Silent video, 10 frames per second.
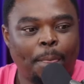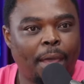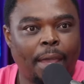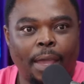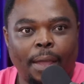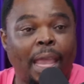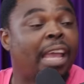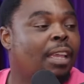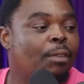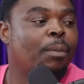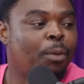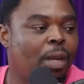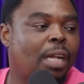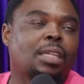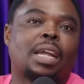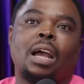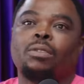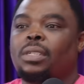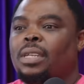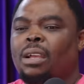Even production
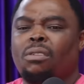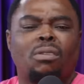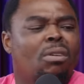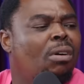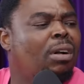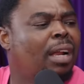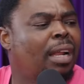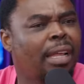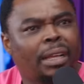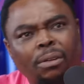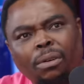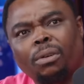houses like Okra, like